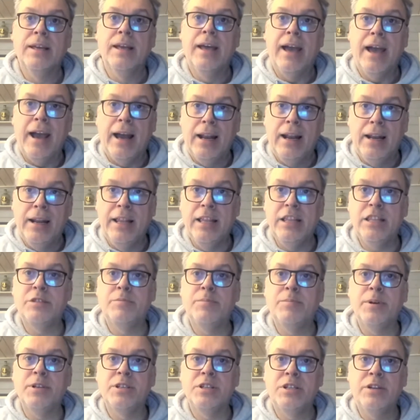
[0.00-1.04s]

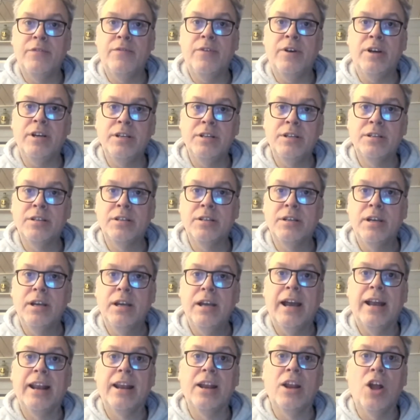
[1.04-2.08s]
Elizabeth Device
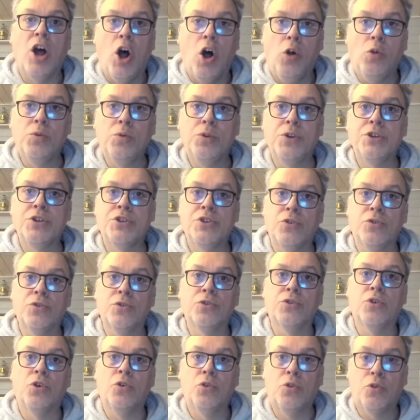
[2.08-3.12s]
and an older son
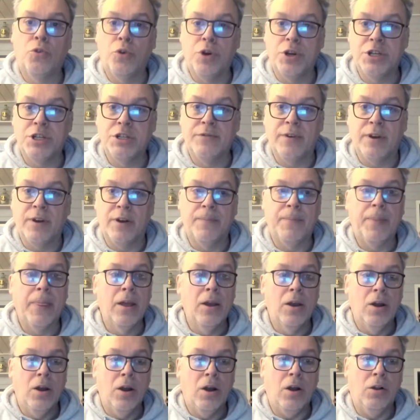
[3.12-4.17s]
called Christopher
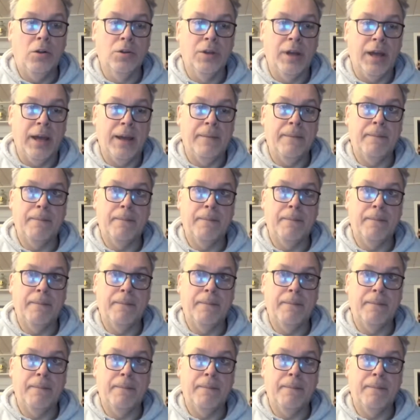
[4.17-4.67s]
Holgate.